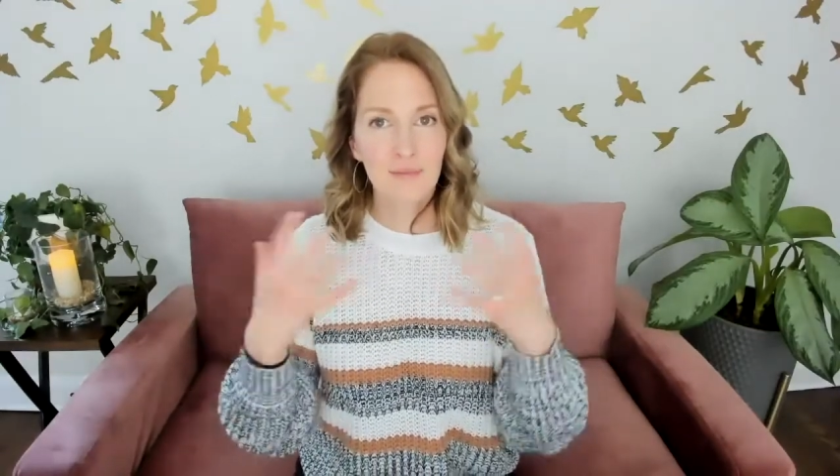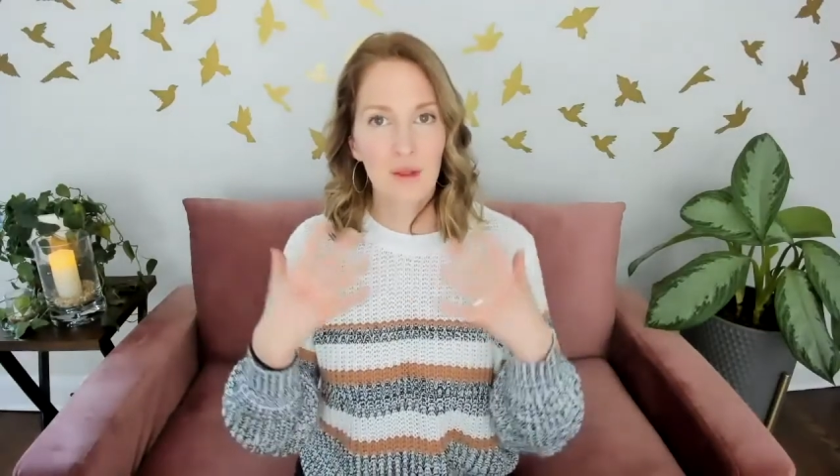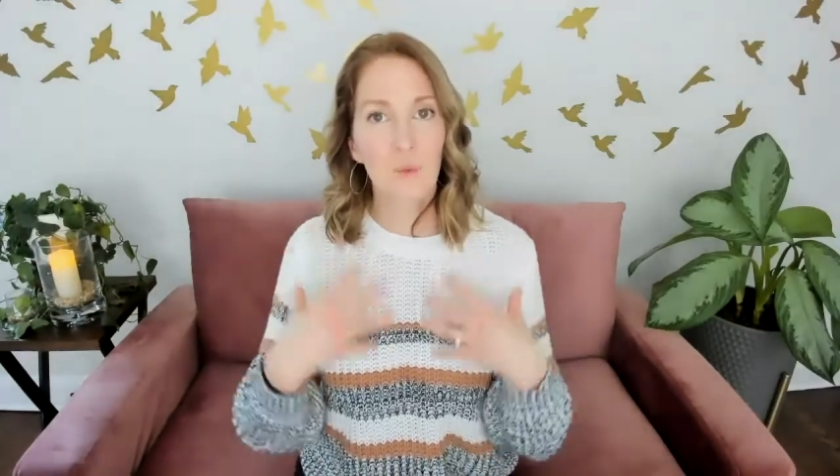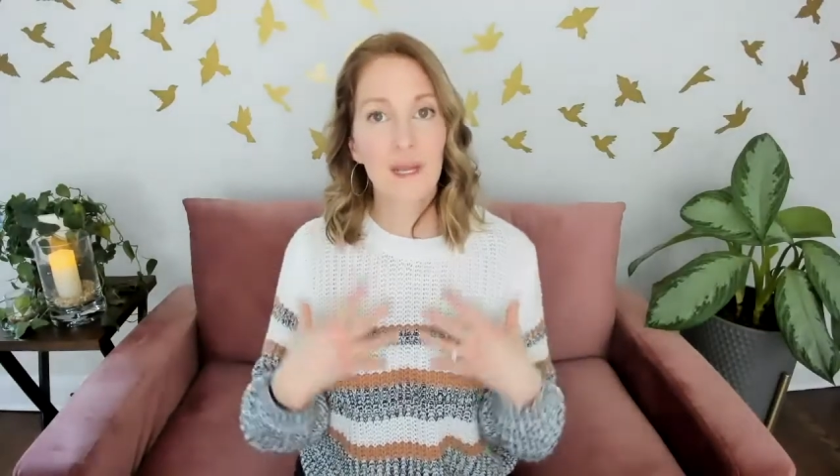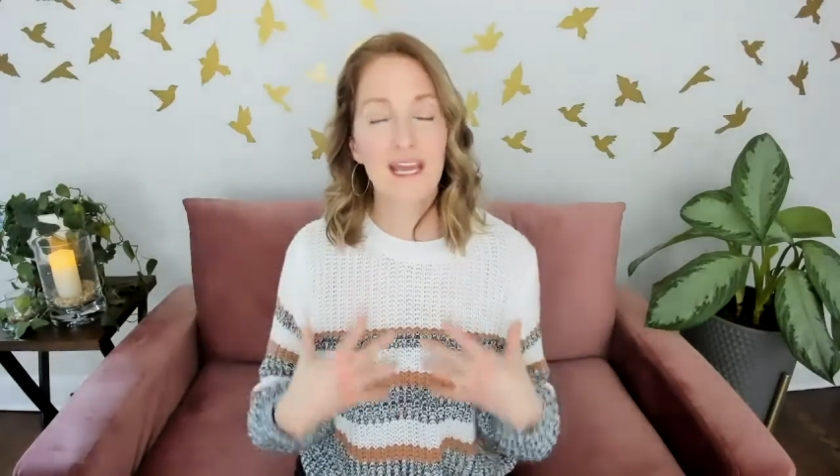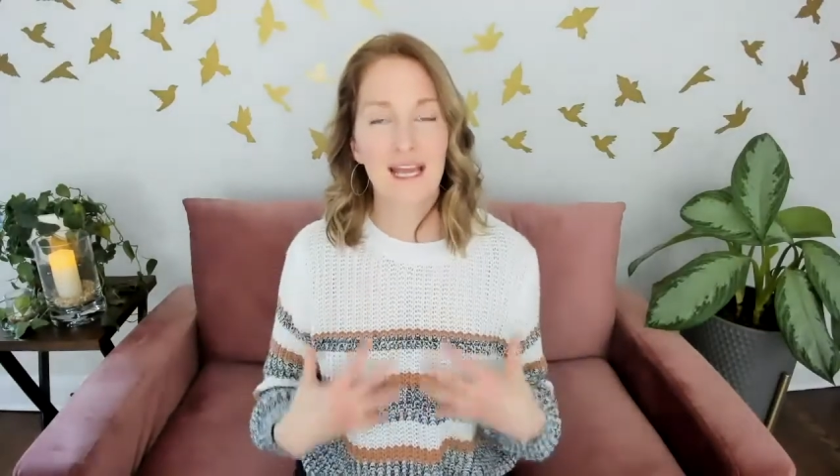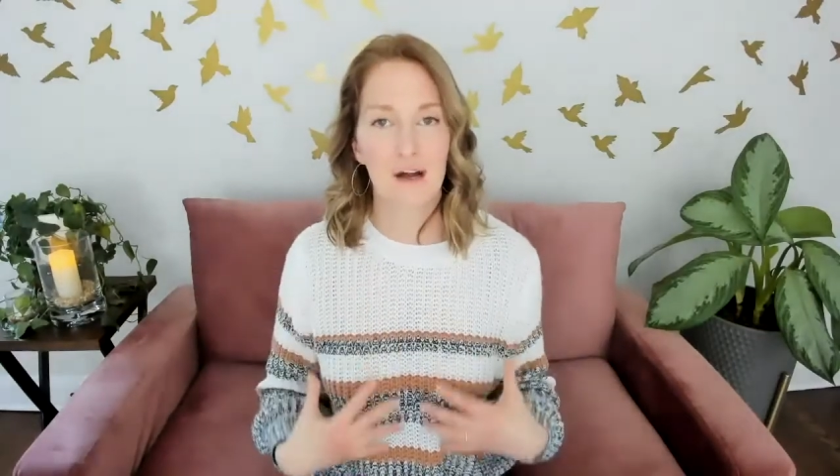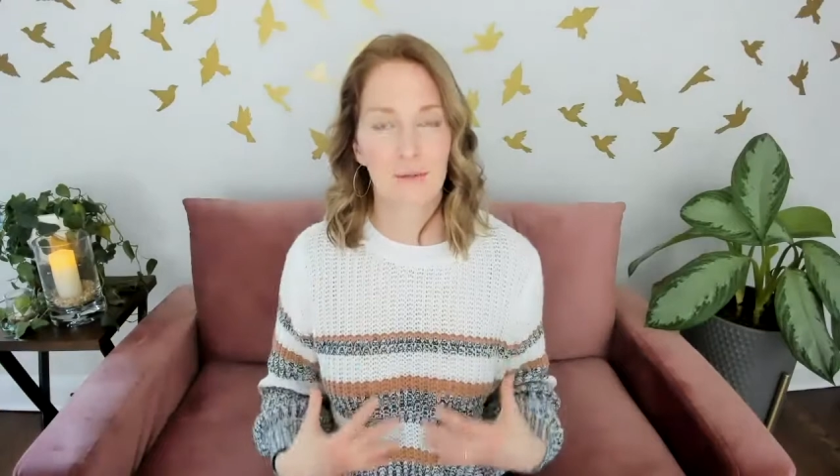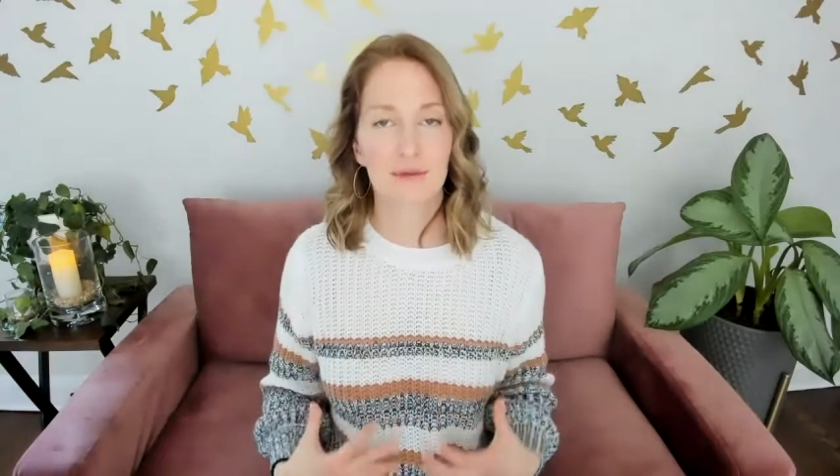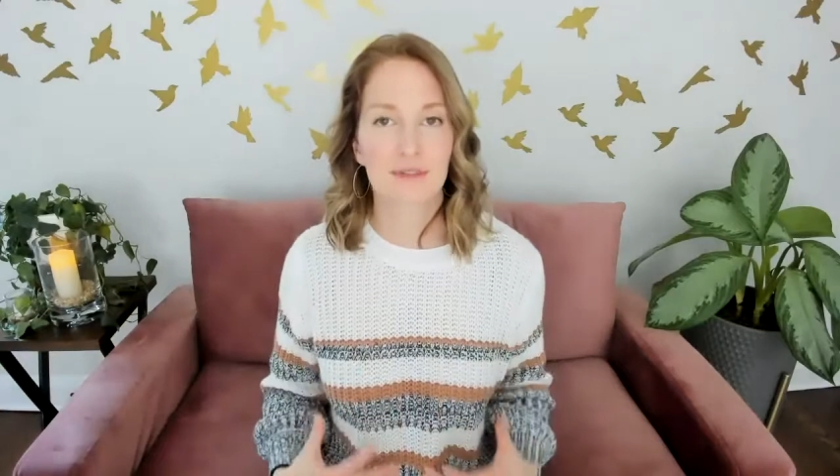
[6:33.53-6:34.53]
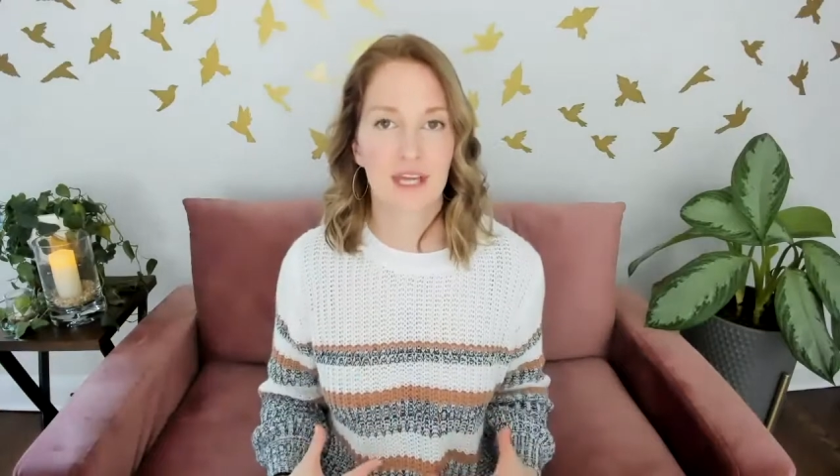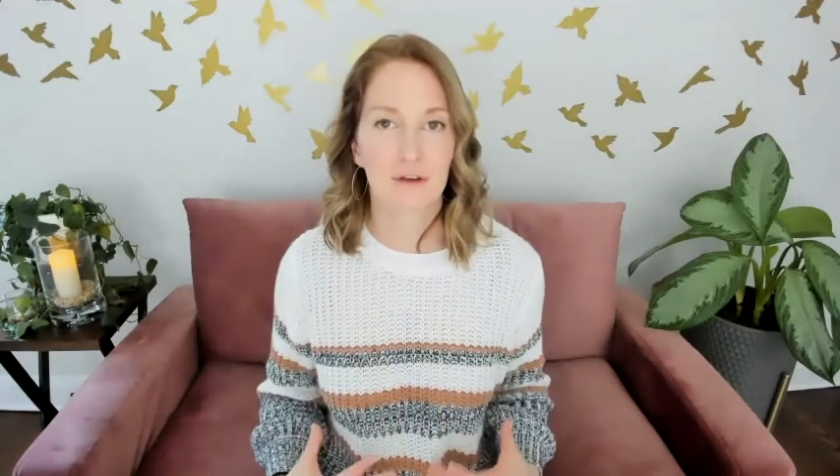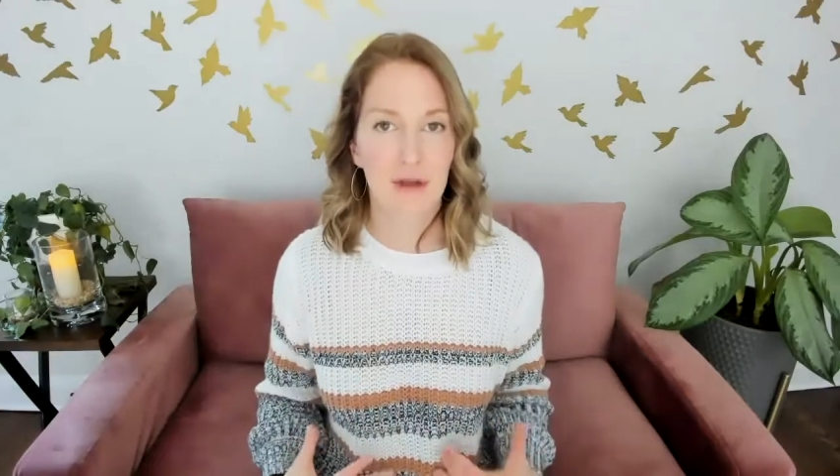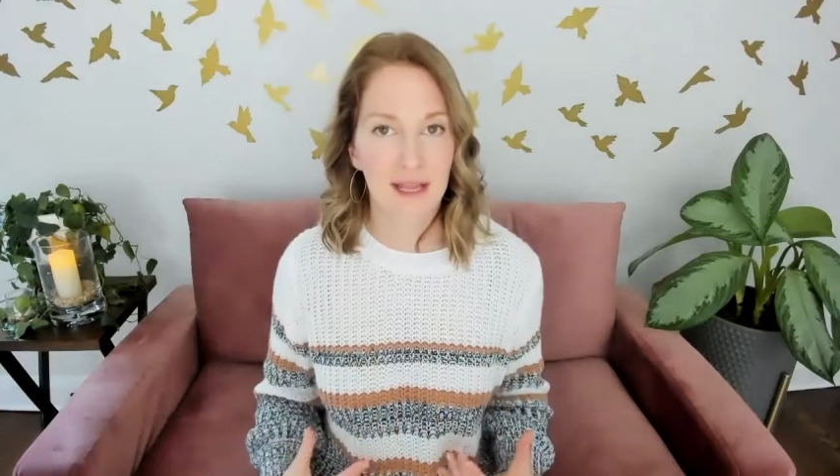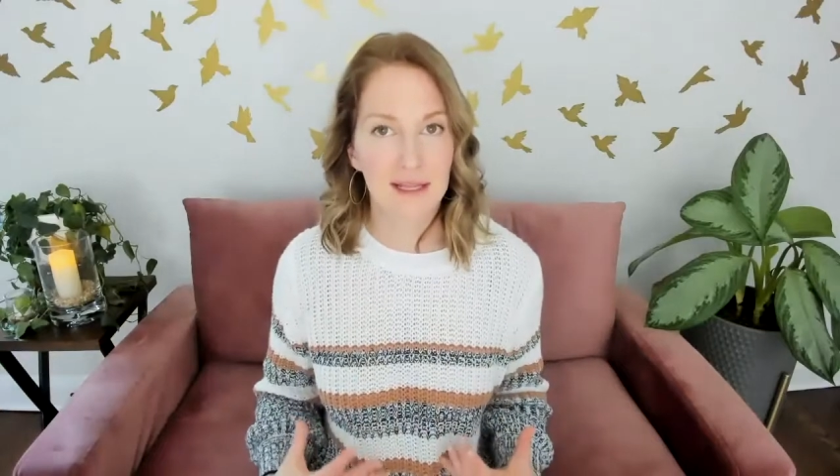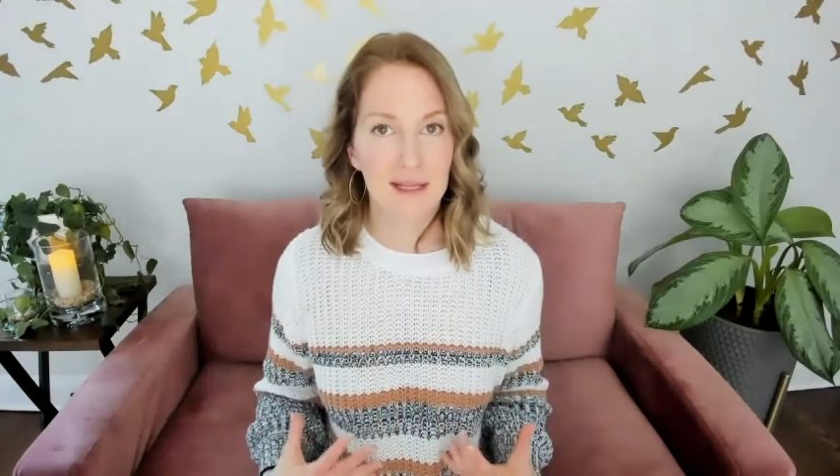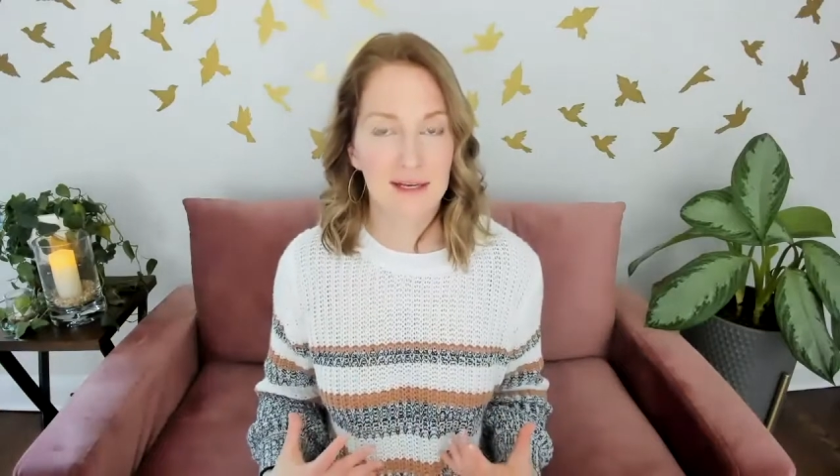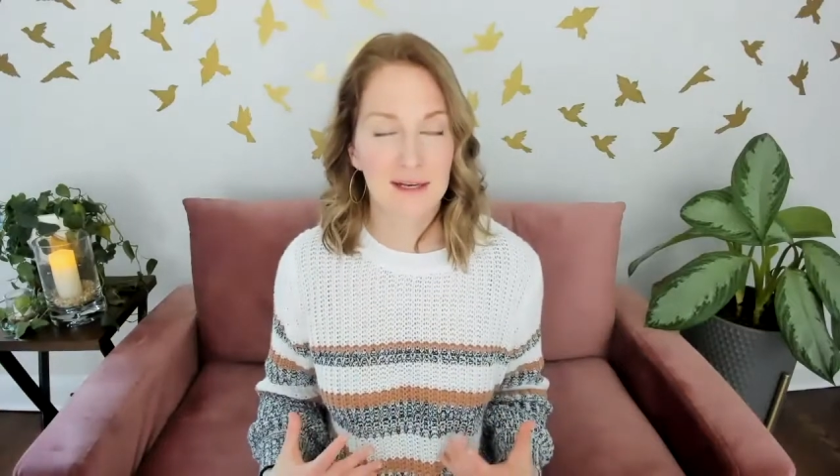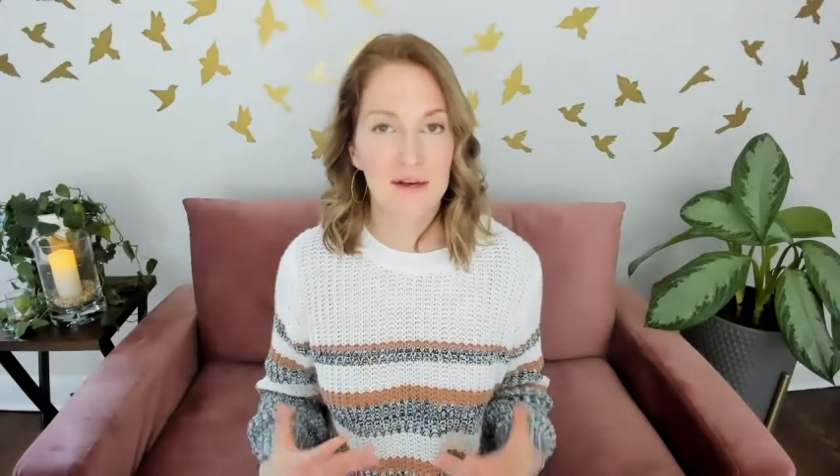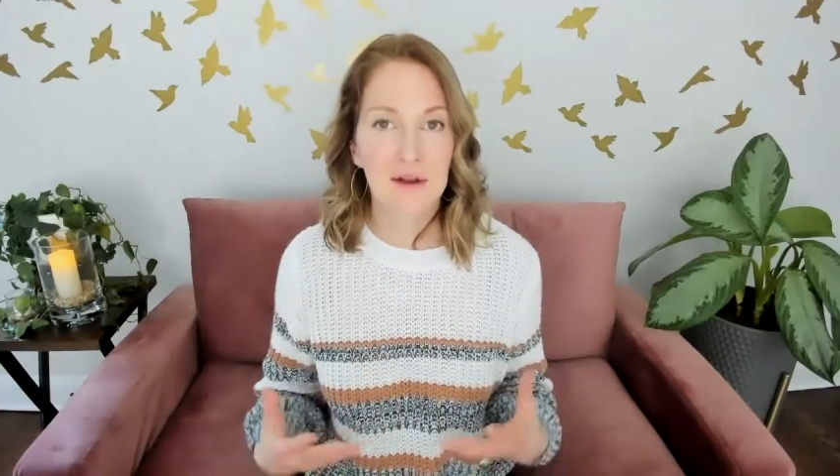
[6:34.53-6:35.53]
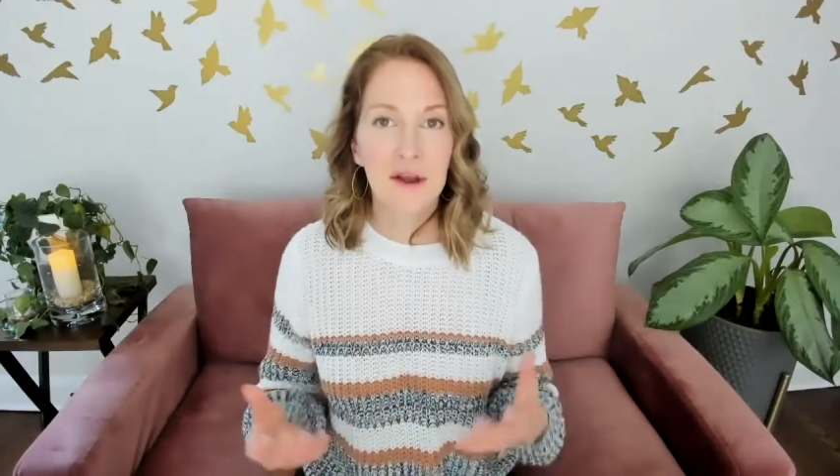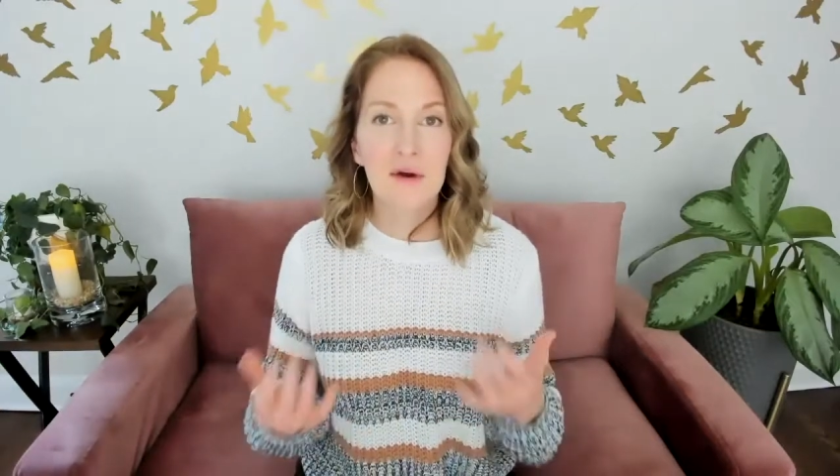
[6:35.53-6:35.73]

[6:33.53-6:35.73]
we help you stay regulated.